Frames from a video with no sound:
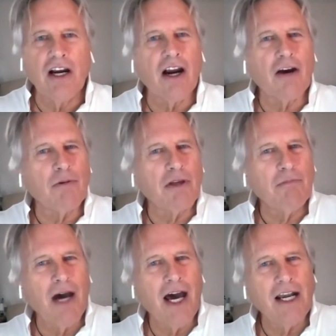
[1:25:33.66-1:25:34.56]
Are we
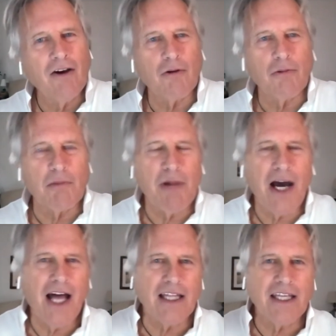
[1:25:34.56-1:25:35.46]
mono? Are we
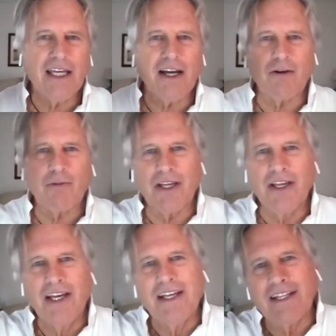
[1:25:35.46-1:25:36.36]
poly? Are we
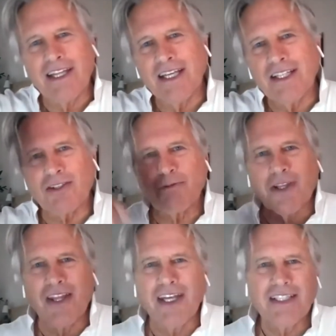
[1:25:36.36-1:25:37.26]
this? Are
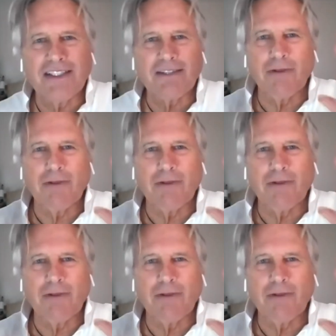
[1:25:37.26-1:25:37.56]
we this?